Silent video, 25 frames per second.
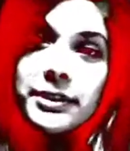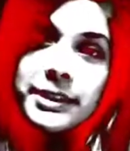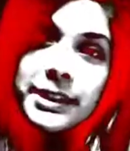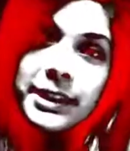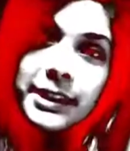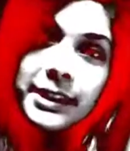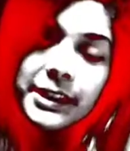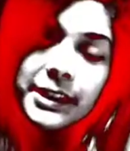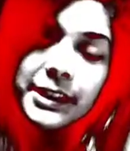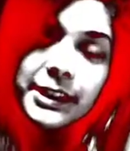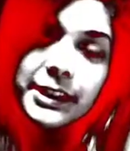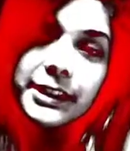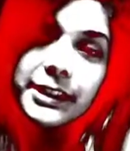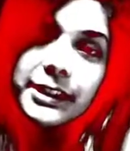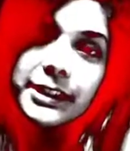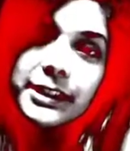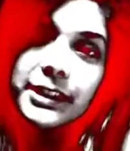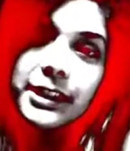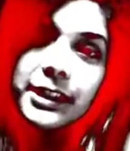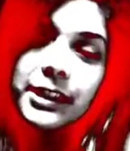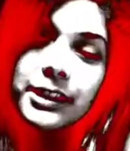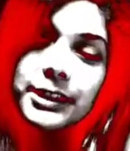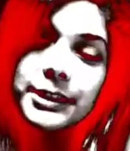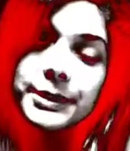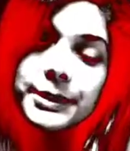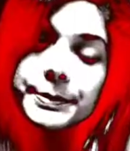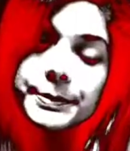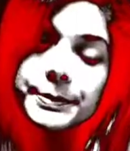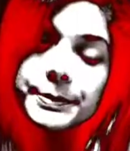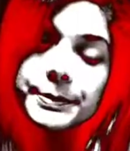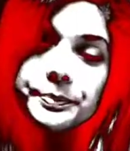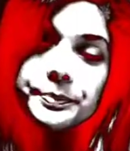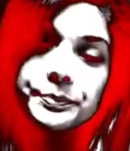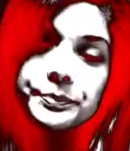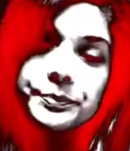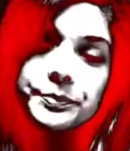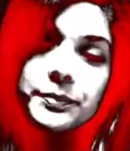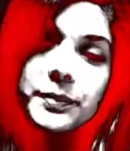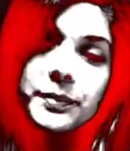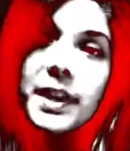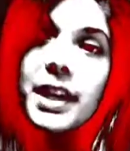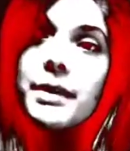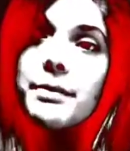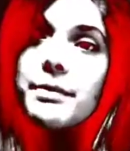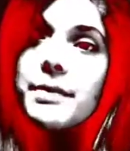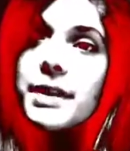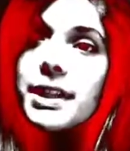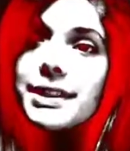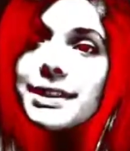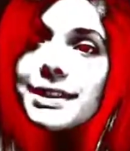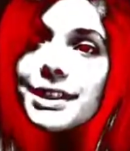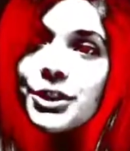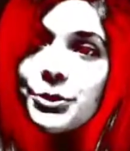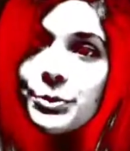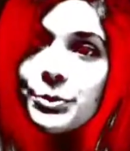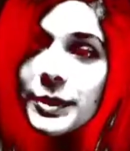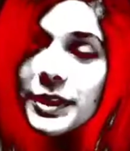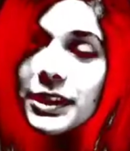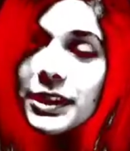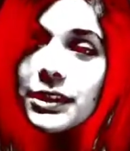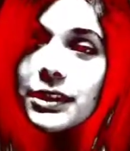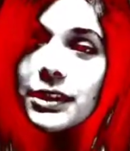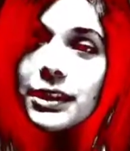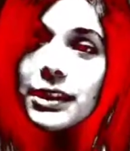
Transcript: those on there. Yeah, message me.